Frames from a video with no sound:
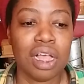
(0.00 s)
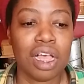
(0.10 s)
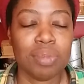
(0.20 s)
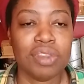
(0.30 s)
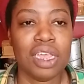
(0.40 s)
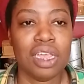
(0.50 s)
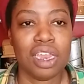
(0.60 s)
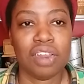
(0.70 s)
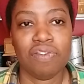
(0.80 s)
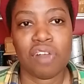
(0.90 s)
update
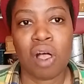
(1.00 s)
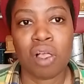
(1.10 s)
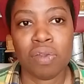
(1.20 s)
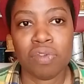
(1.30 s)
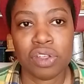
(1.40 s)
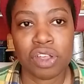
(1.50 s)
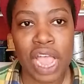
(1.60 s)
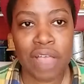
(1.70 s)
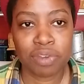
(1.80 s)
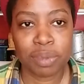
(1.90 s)
and evolve your
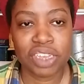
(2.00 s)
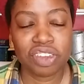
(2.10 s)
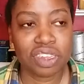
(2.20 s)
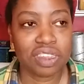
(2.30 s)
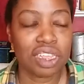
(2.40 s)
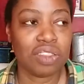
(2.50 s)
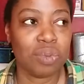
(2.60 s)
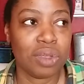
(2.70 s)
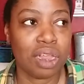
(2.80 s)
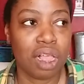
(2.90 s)
affirmations. That's
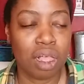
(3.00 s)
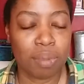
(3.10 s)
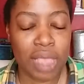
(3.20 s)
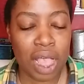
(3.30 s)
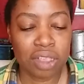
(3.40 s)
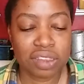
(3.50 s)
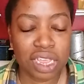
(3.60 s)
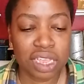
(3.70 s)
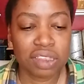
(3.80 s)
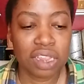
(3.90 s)
what Hal
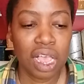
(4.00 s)
says.